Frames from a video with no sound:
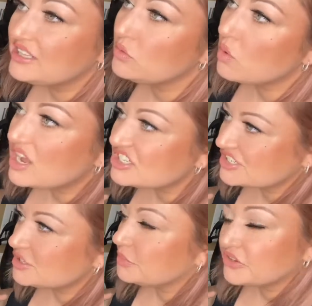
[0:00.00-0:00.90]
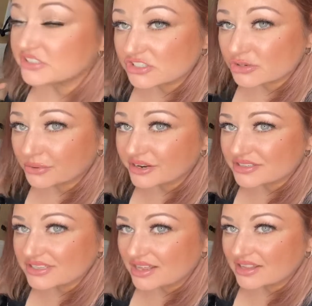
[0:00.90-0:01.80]
watches the beauty
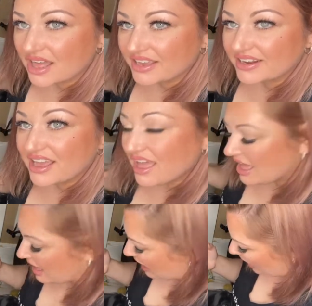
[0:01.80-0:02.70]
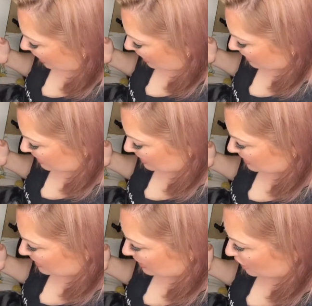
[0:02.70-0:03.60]
tutorials online,
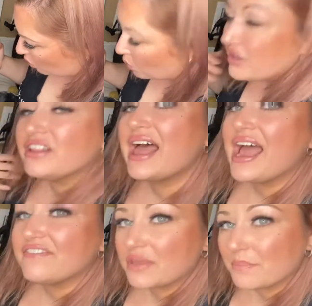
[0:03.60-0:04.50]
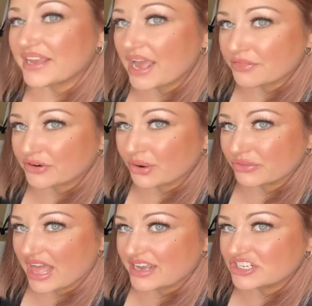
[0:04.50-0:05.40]
I will have them pick out their own
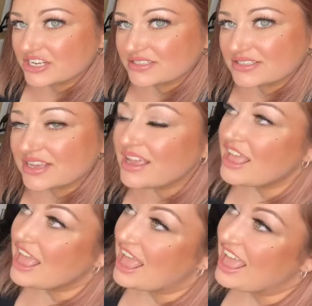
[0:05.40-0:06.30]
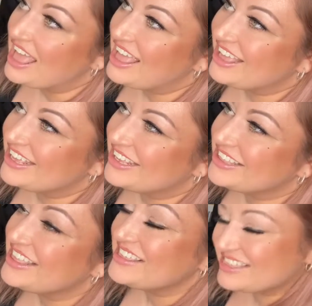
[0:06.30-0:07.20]
lashes. And
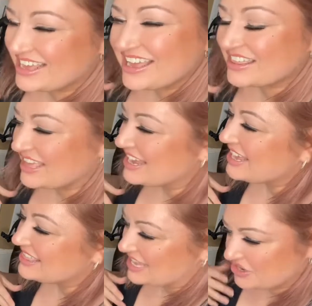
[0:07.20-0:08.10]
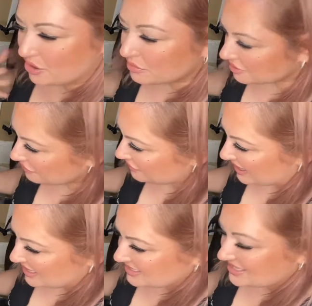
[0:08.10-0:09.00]
they know their
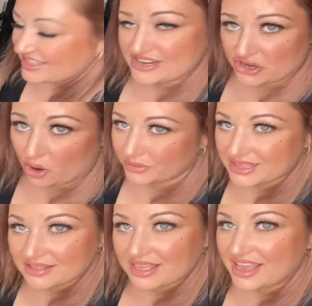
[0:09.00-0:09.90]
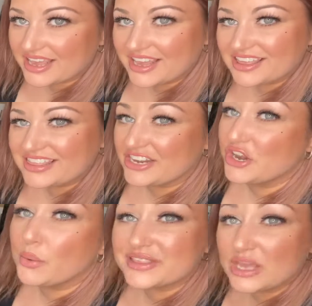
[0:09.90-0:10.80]
face, they know what they like, they
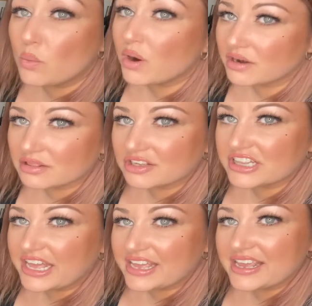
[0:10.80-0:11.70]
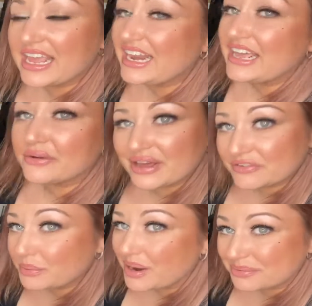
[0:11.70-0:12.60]
know what they want to look like, and I don't have a
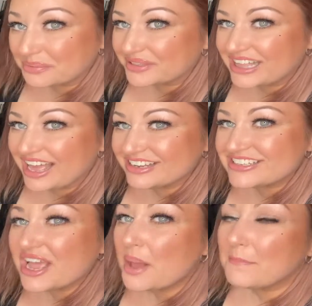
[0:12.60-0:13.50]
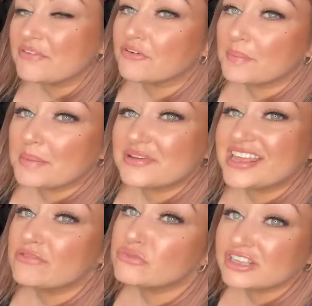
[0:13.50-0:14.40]
problem with that. But for people
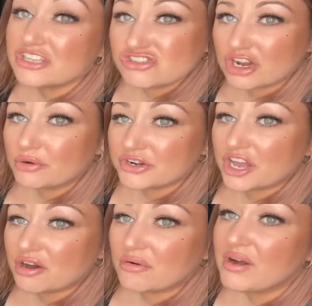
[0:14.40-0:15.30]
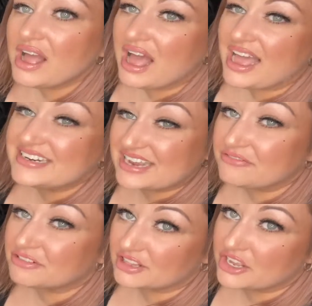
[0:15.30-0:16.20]
that really don't know, I
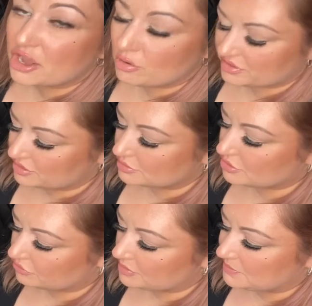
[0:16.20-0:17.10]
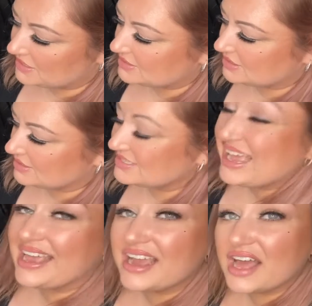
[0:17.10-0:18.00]
definitely go with those 3 pieces.
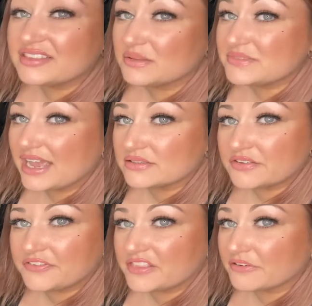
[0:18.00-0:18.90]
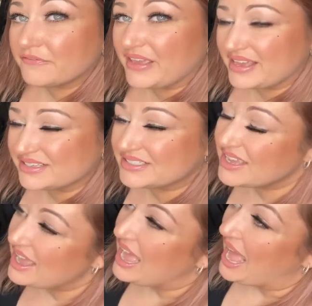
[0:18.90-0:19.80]
I cut them down to fit their face.
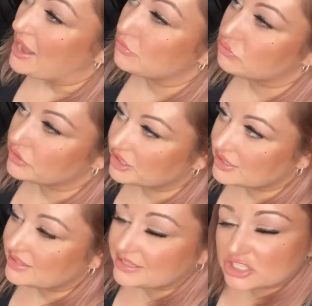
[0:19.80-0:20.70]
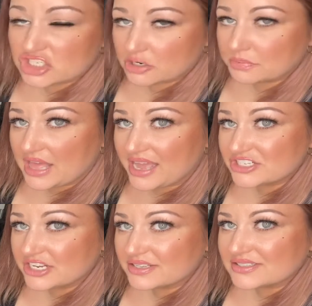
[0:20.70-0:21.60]
I really like the strip
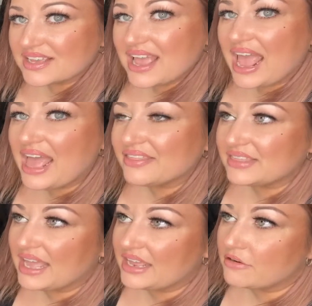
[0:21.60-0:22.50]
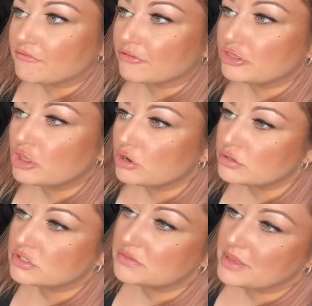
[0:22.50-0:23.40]
lashes. And then for
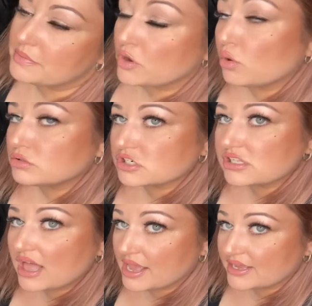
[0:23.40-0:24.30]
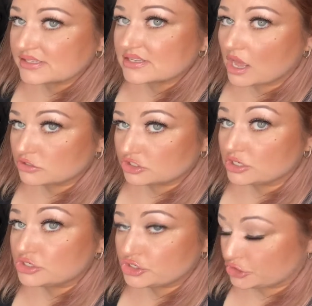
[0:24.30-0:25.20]
those maybe older clients, I'll
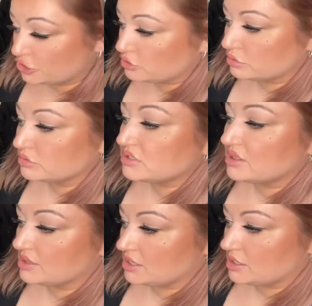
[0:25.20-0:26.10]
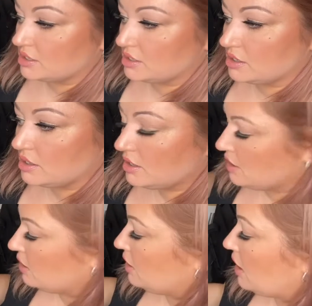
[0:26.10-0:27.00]
just use the
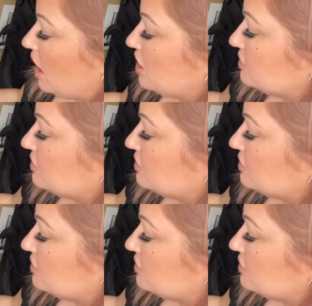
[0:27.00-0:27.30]
Ardell